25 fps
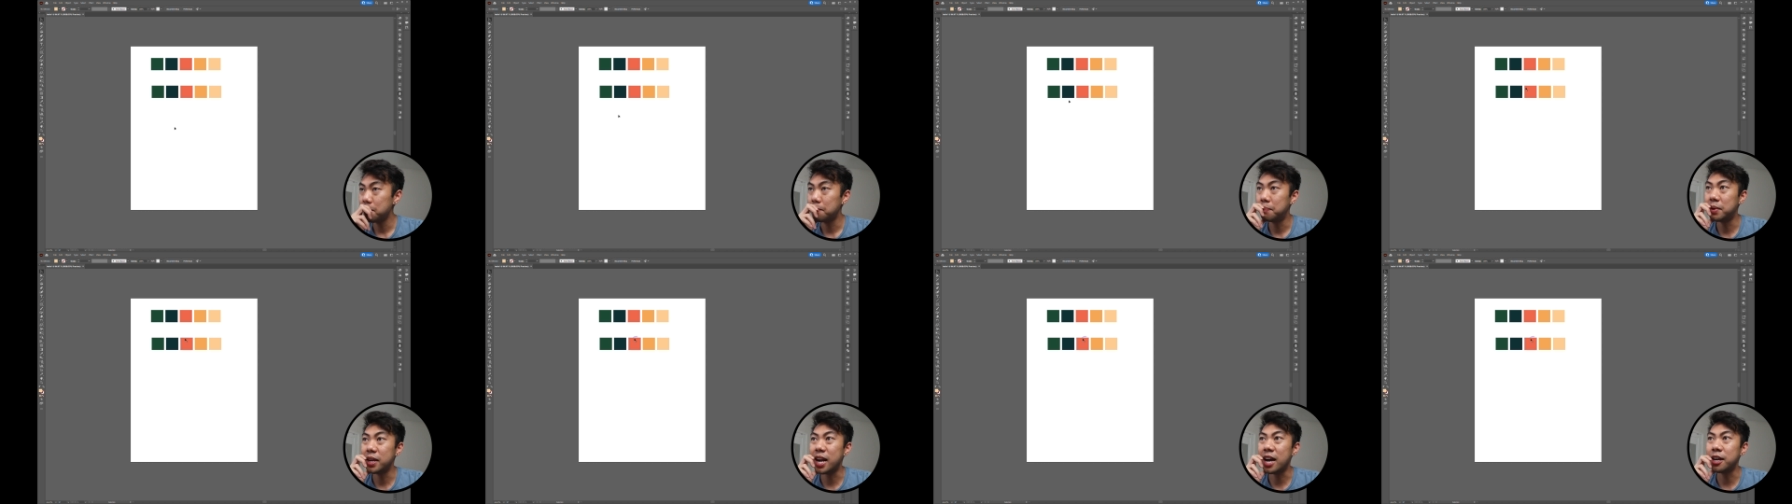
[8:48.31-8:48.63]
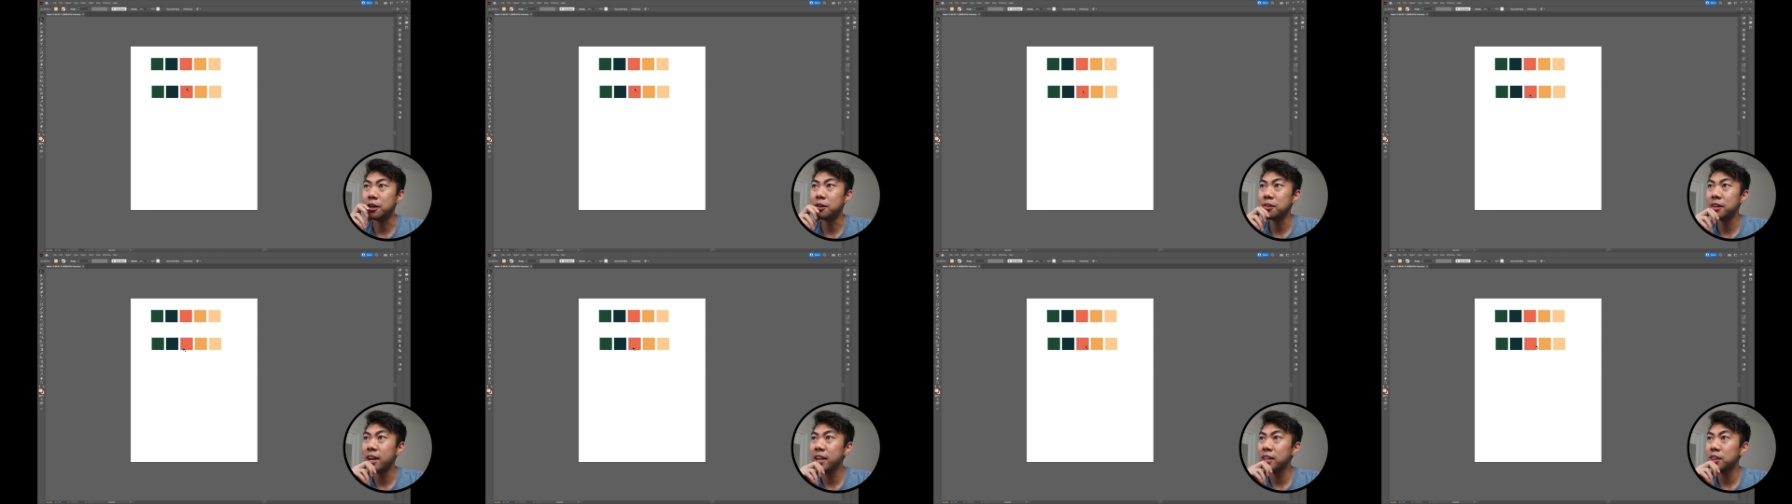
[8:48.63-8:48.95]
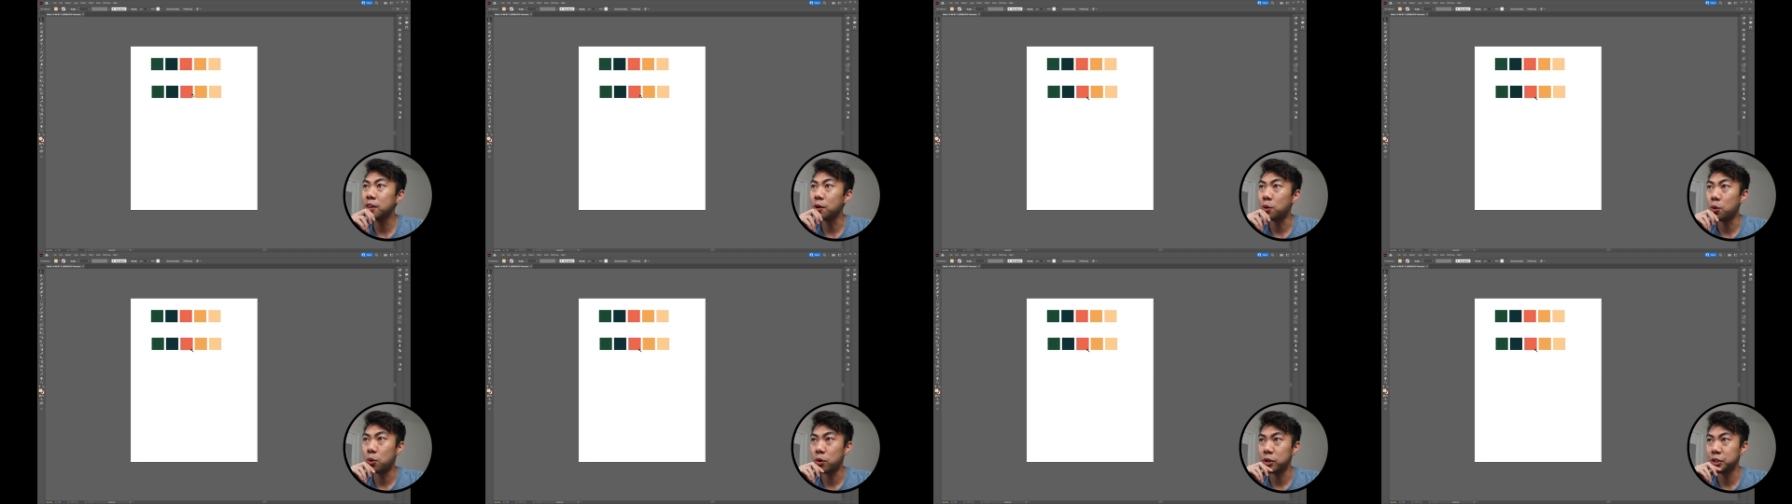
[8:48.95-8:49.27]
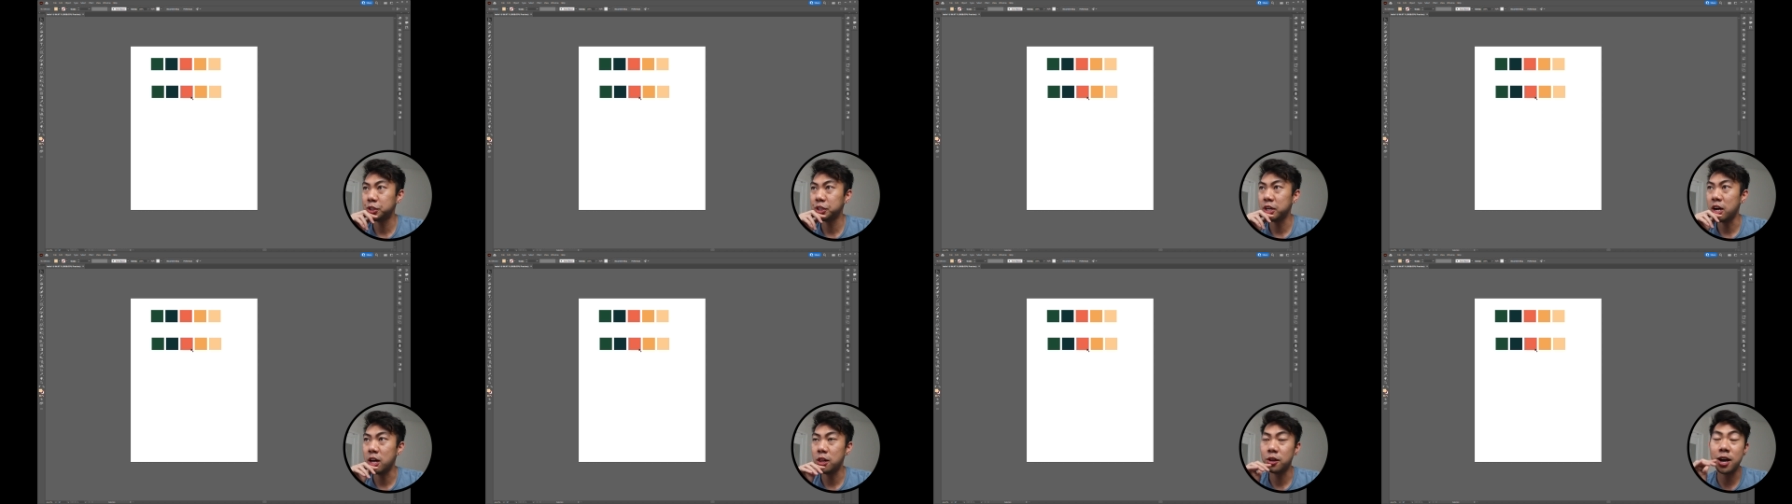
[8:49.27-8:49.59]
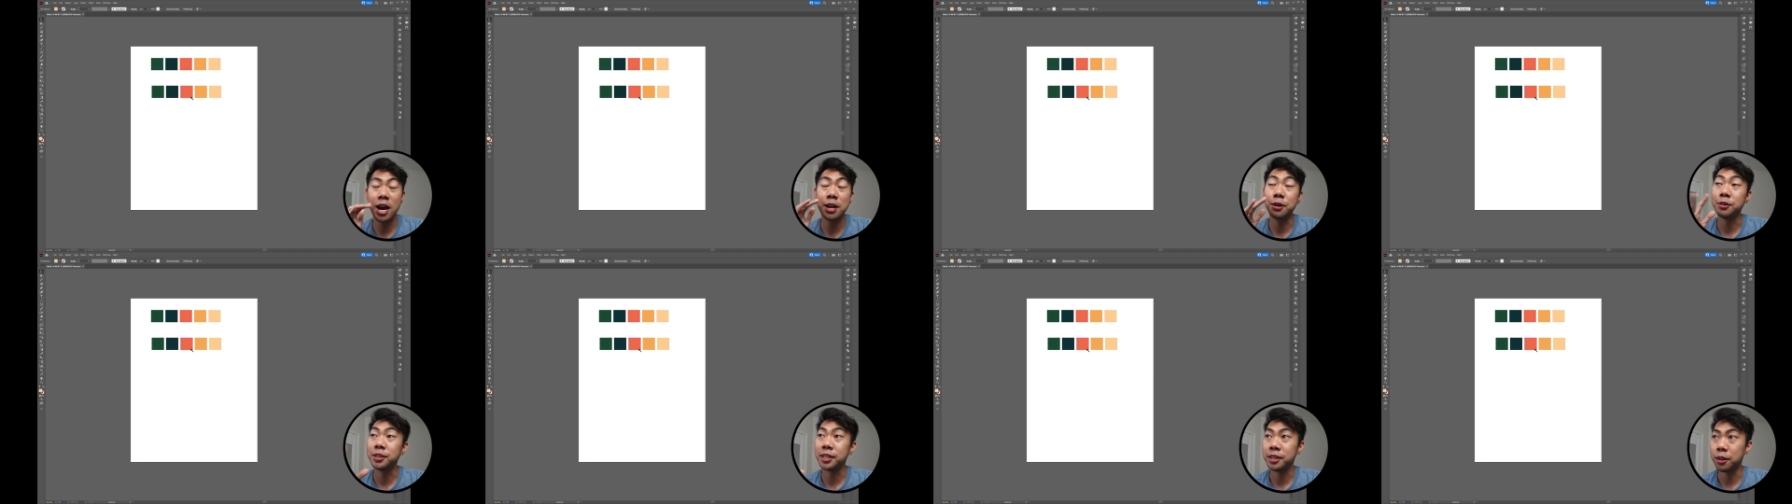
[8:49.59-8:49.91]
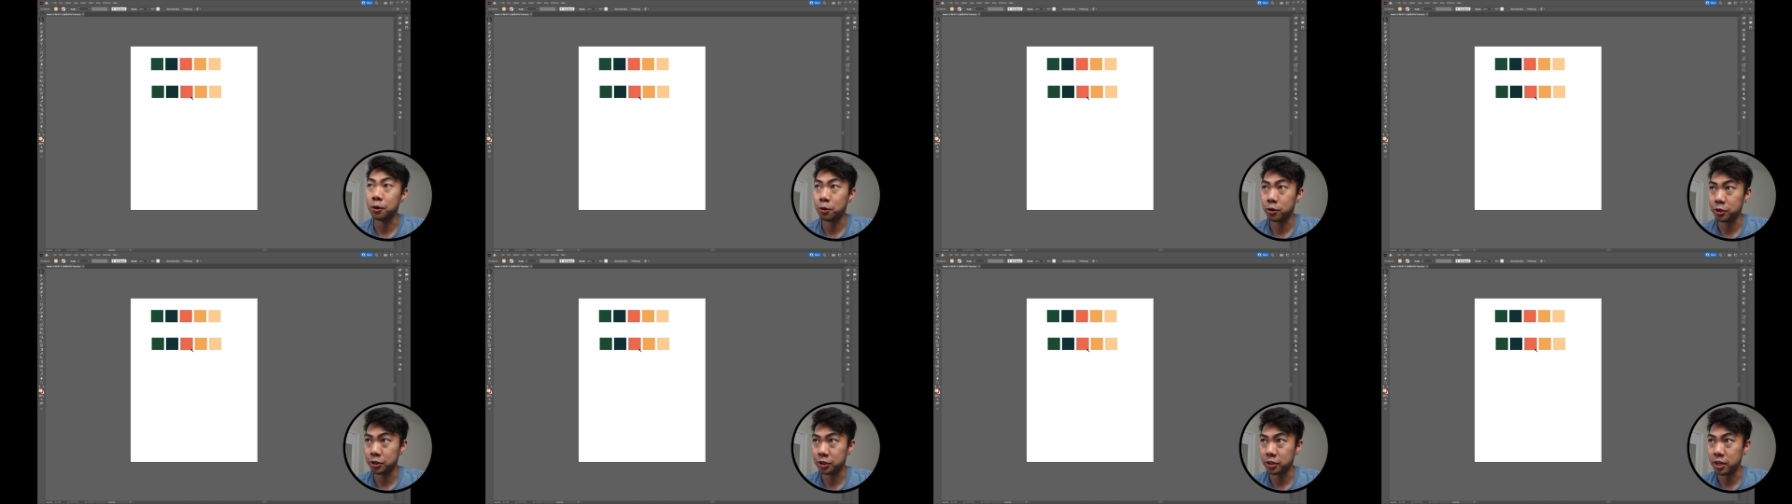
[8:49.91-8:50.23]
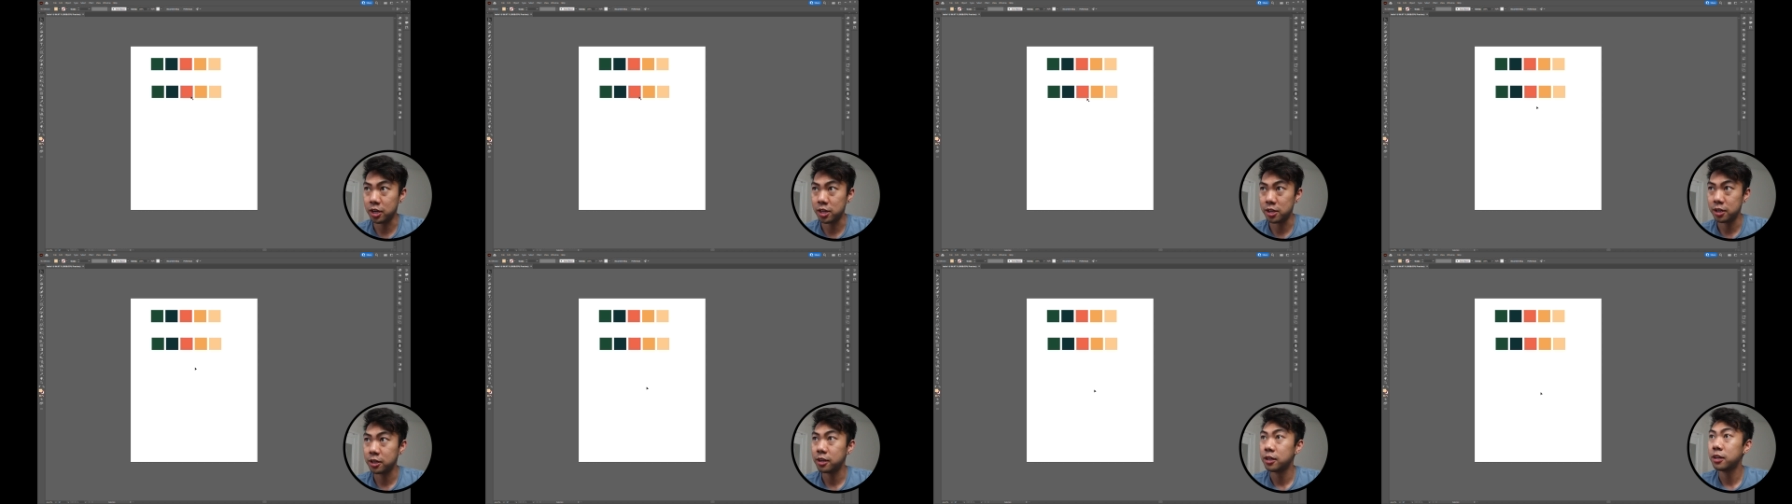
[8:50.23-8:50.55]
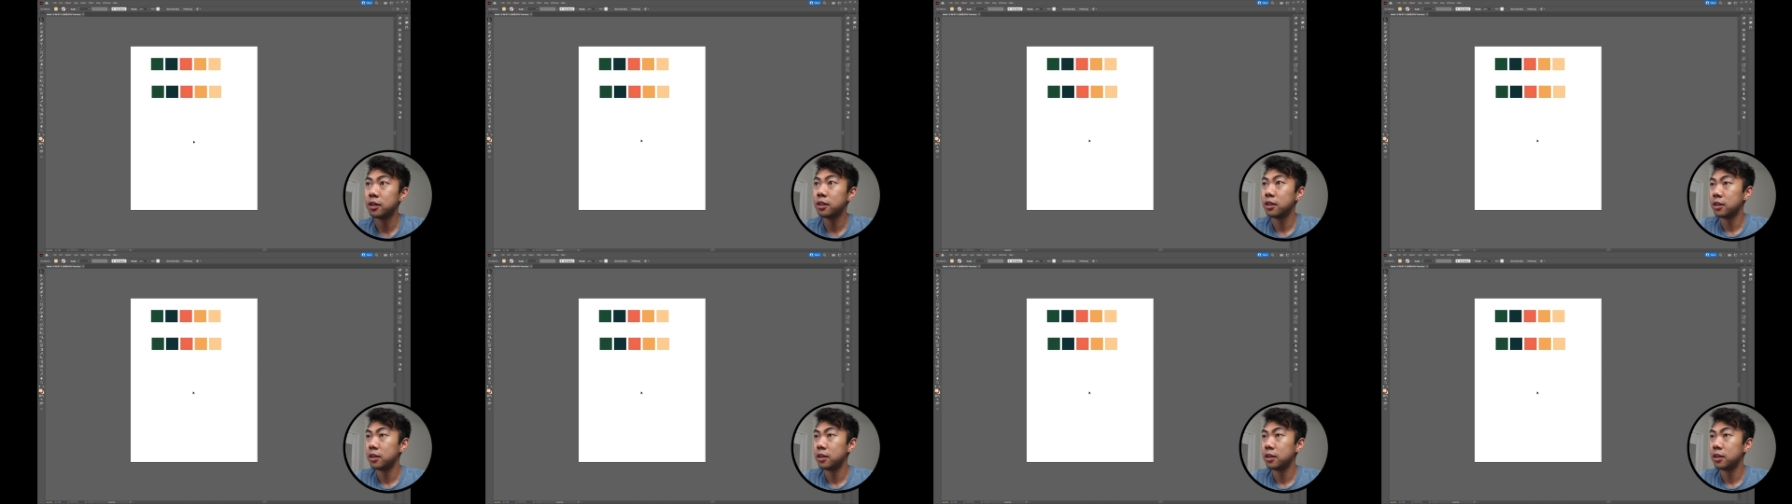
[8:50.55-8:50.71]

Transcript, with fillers: but I don't like the orange color. I don't need the orange color.